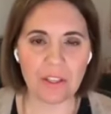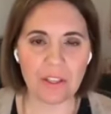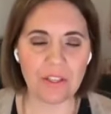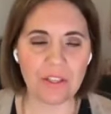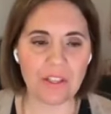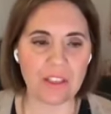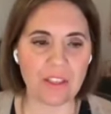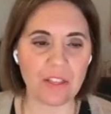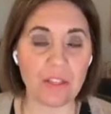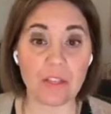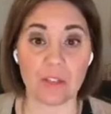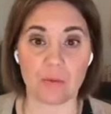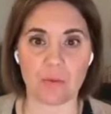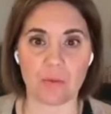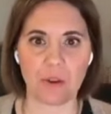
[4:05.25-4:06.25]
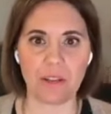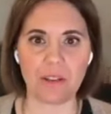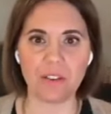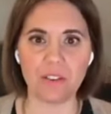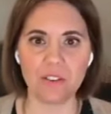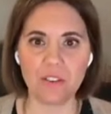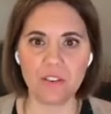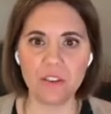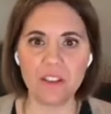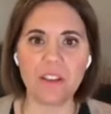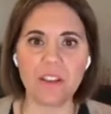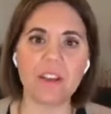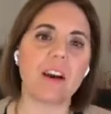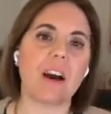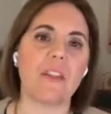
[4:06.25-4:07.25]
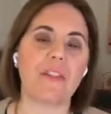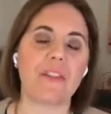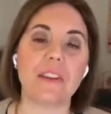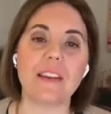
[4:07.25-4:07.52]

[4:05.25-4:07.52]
the thrill, the